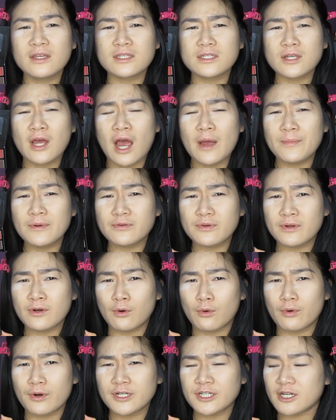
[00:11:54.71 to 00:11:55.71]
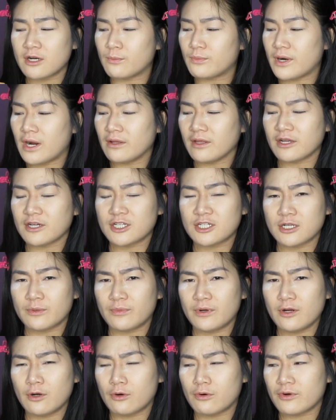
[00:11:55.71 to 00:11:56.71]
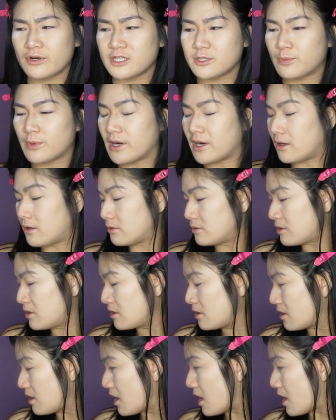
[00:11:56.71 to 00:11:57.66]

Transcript: it's tied between orange and a brown, like a shimmery orange brown.